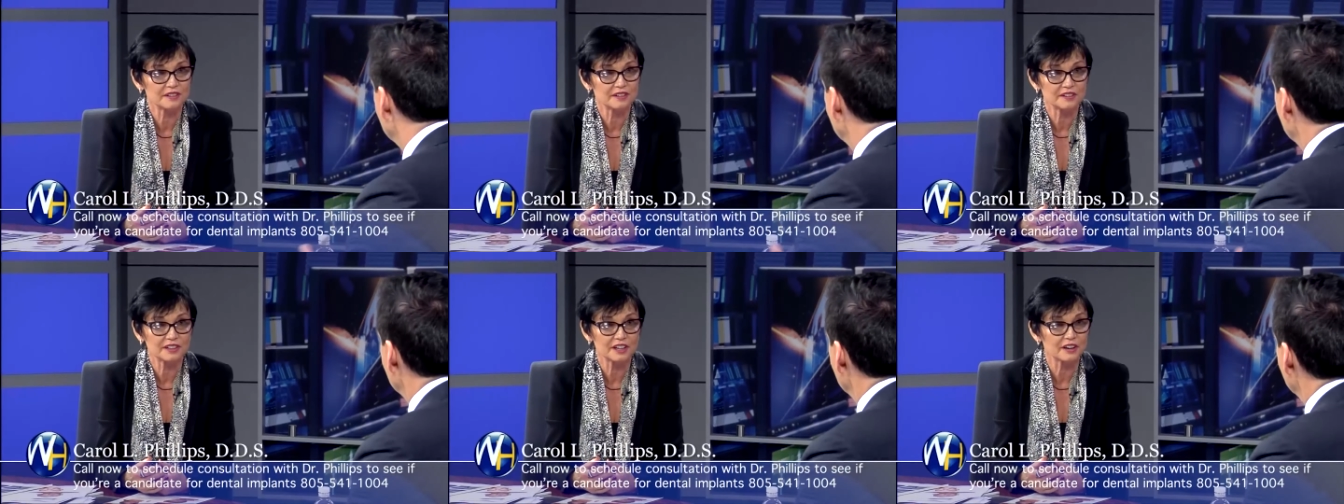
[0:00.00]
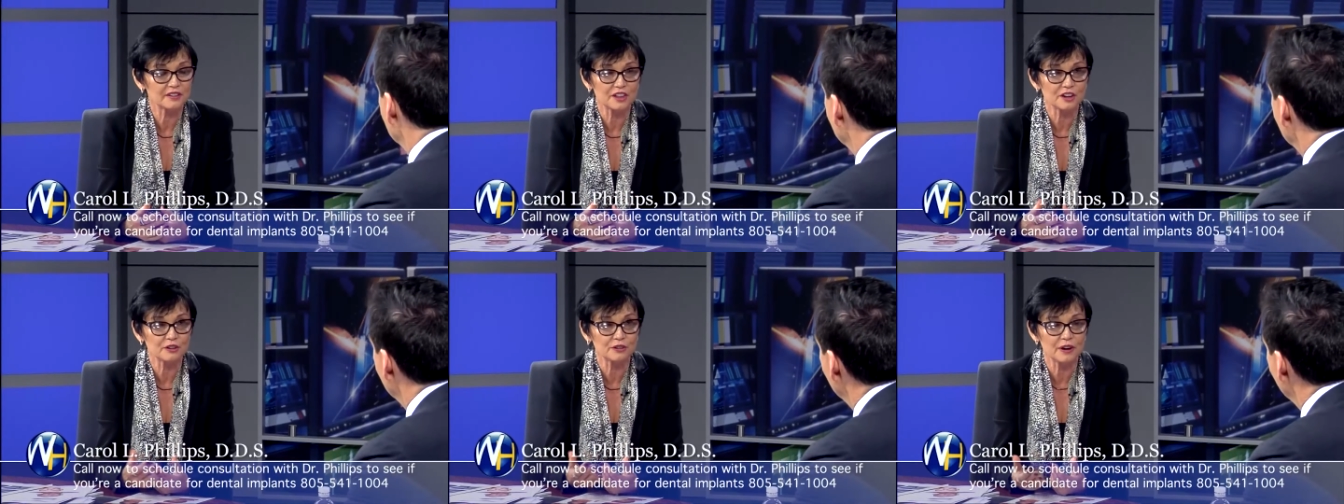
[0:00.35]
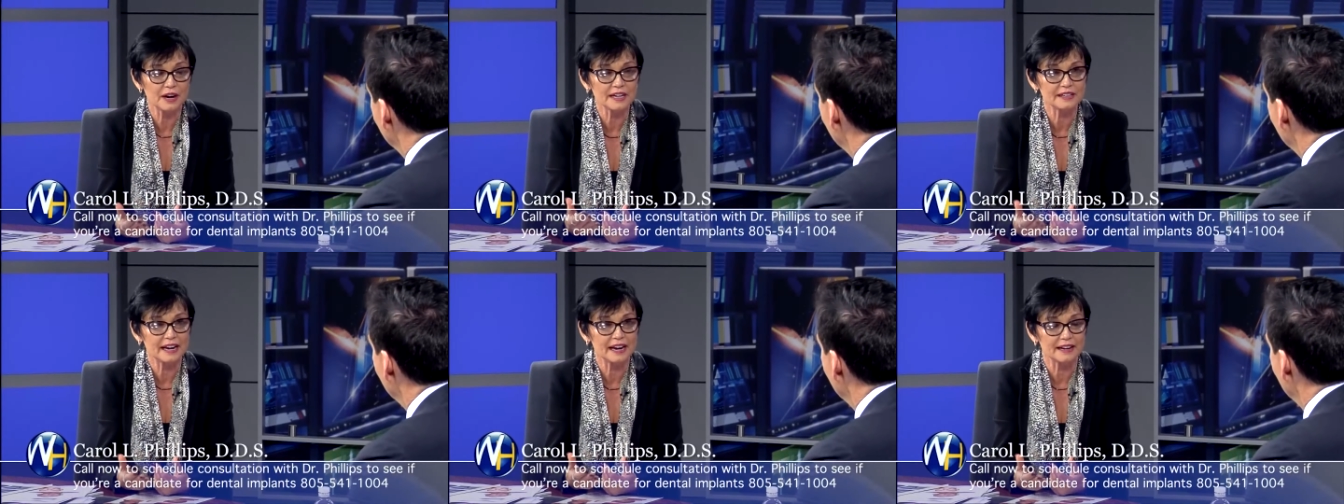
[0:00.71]
they're, they're
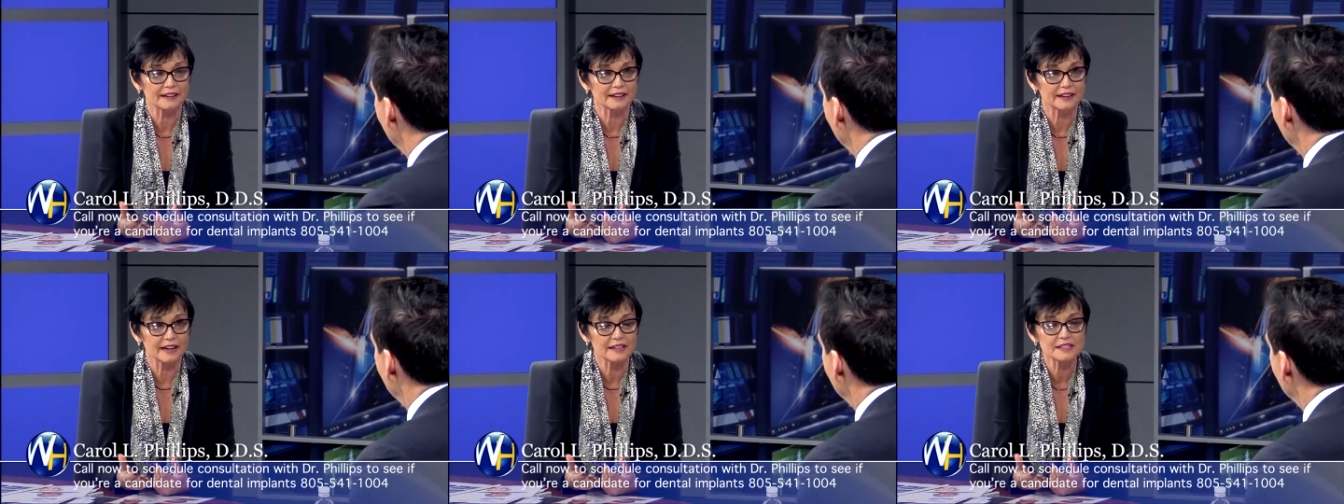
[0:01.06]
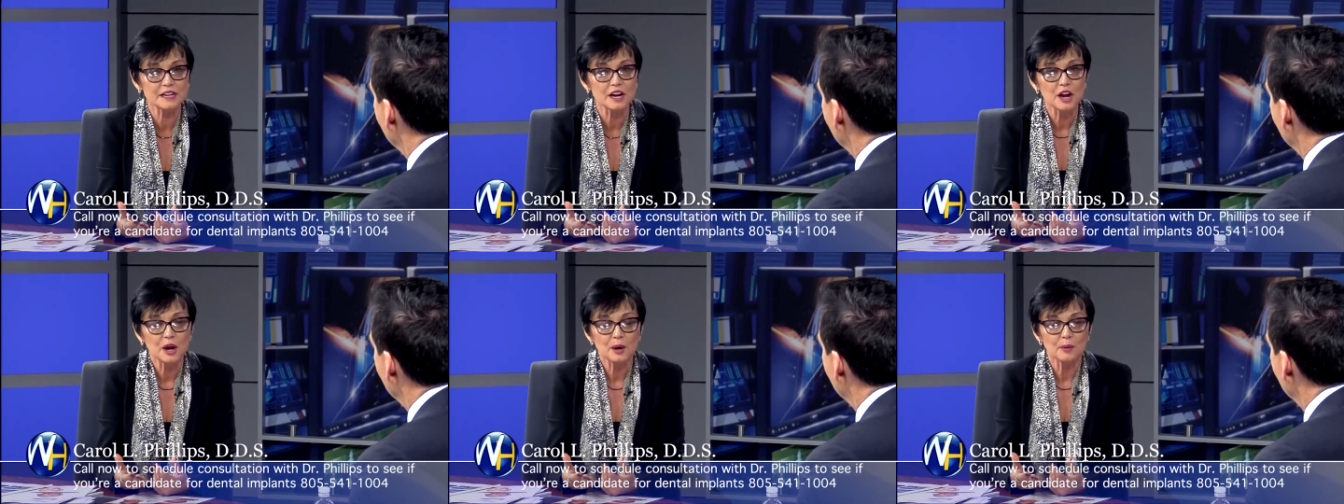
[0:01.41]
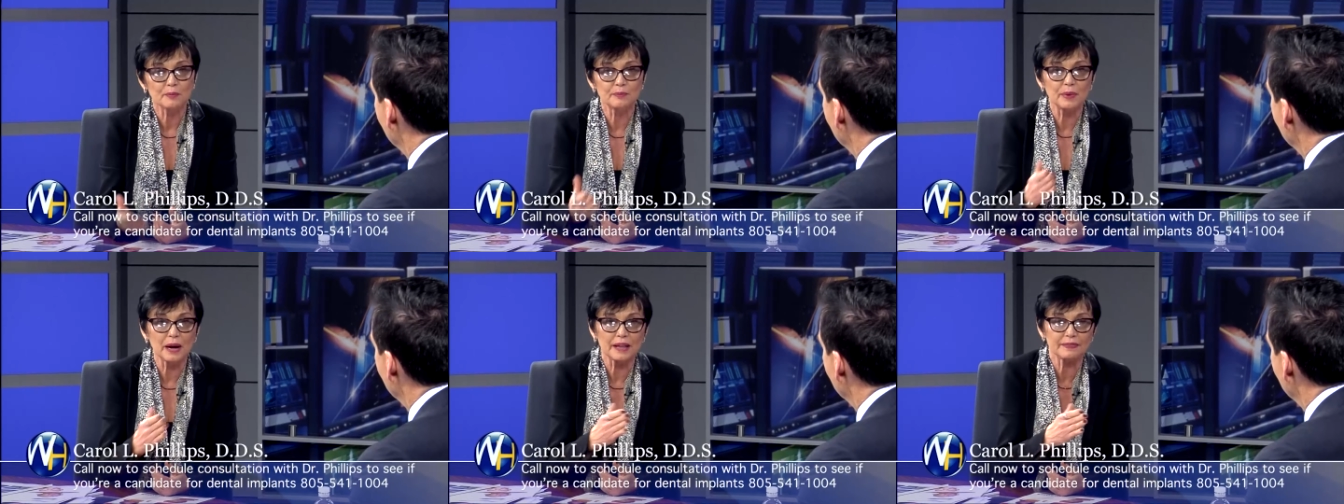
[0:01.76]
great candidates,
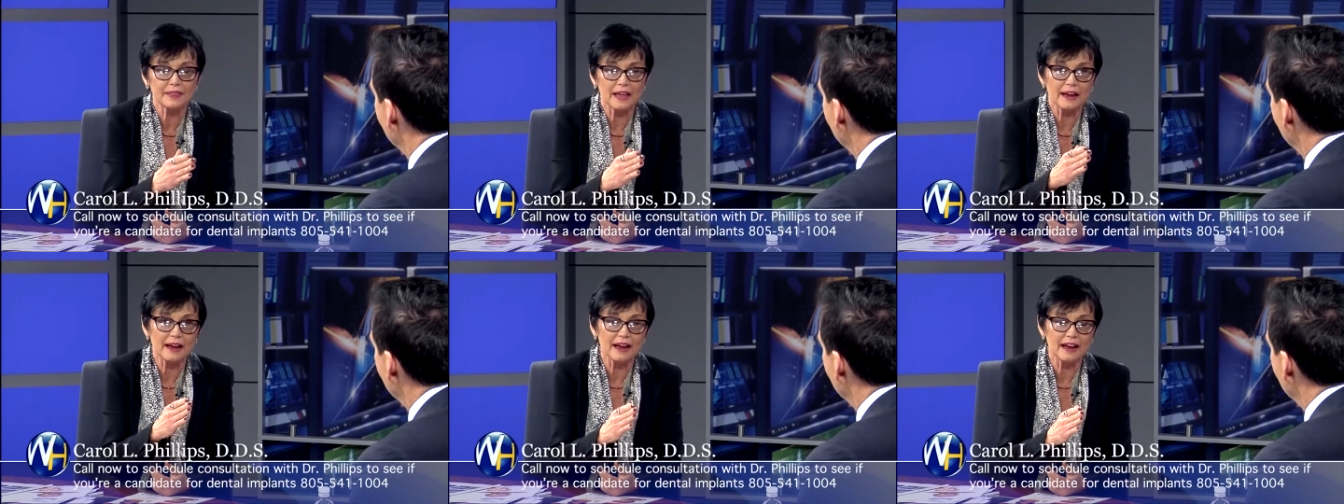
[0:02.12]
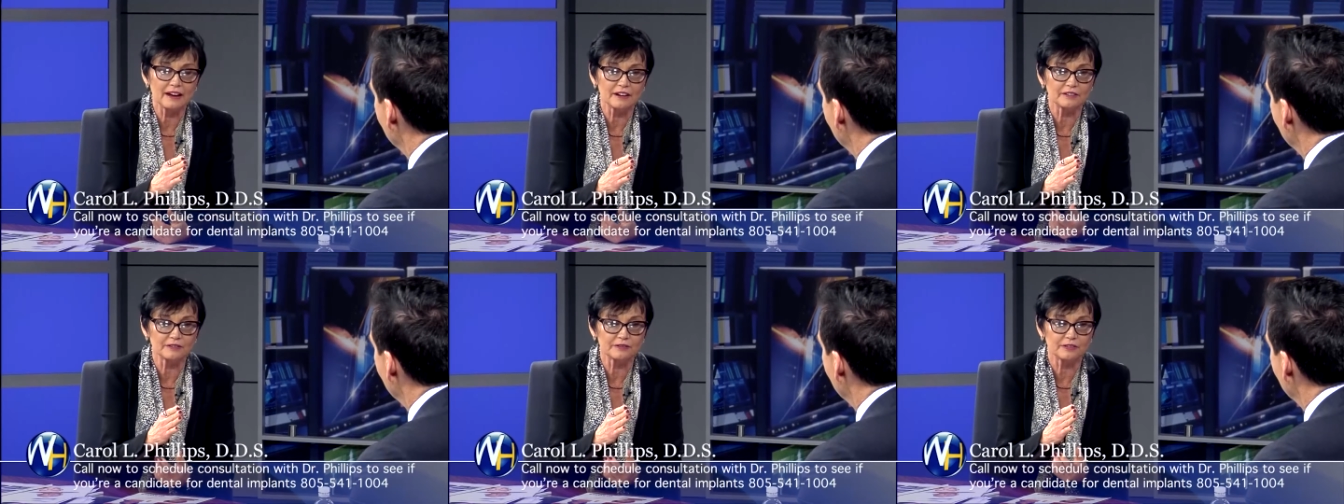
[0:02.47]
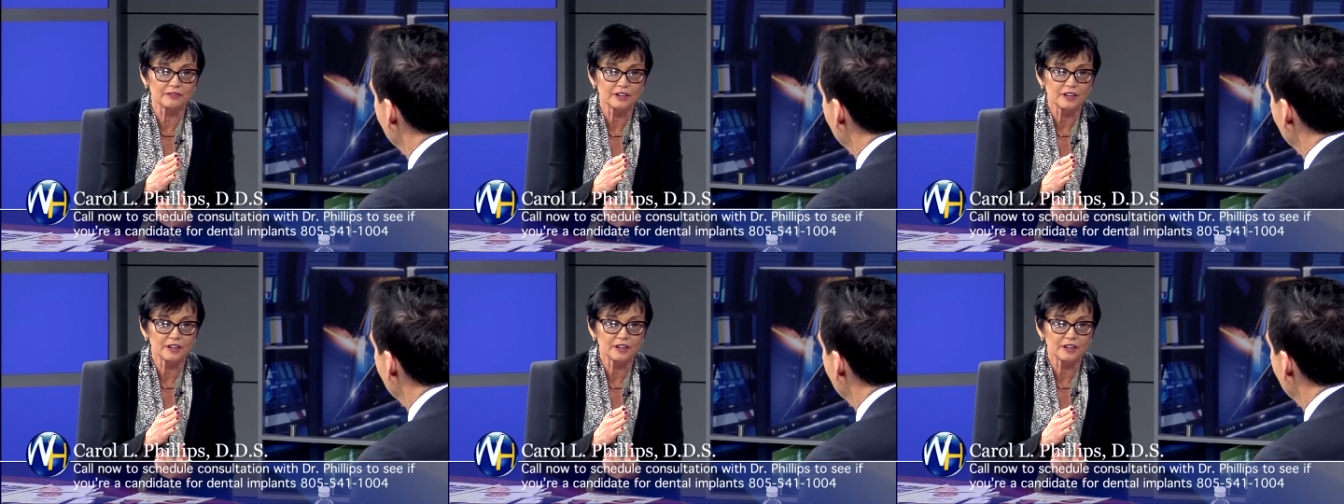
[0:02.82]
but they have